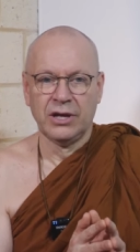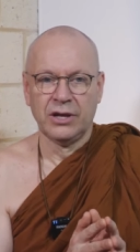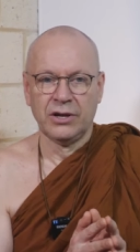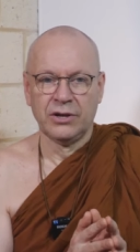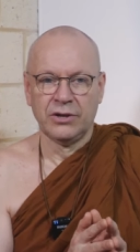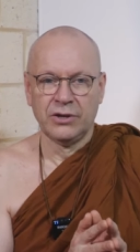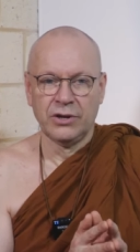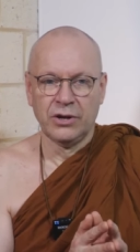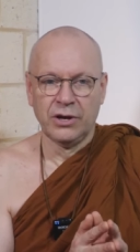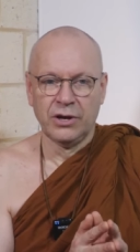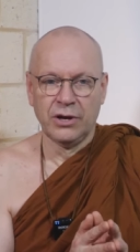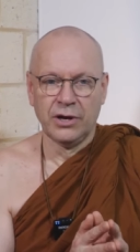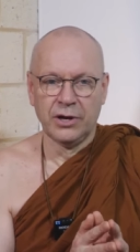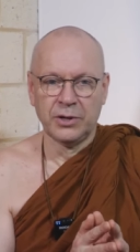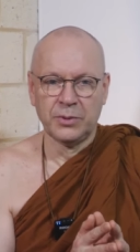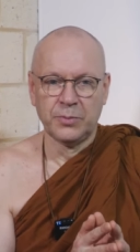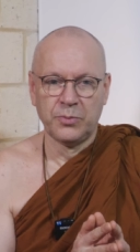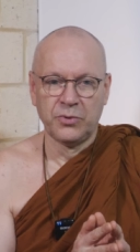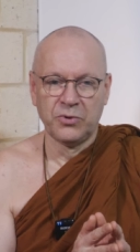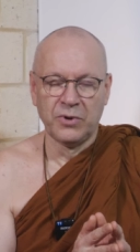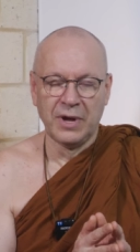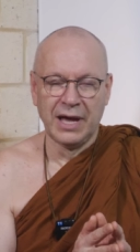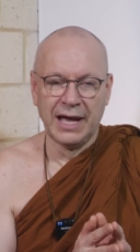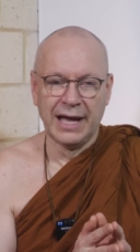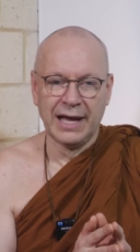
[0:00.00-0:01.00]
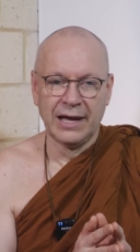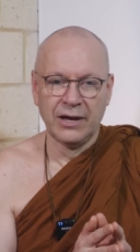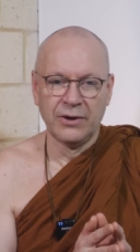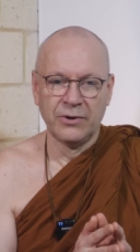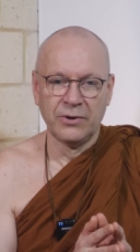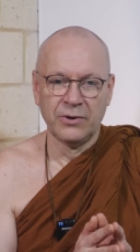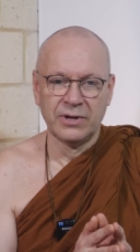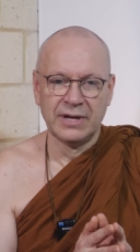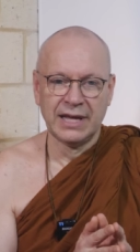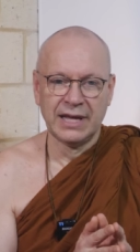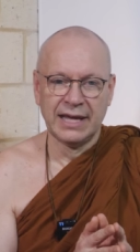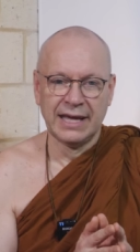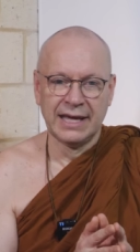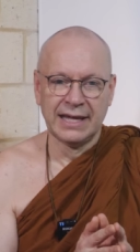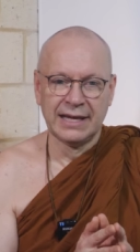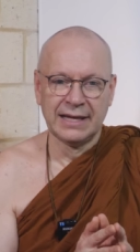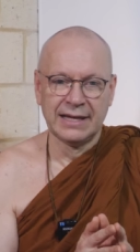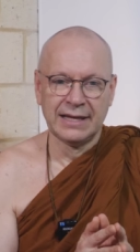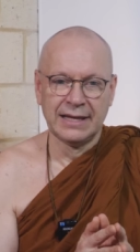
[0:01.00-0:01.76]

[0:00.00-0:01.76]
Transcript: not proud and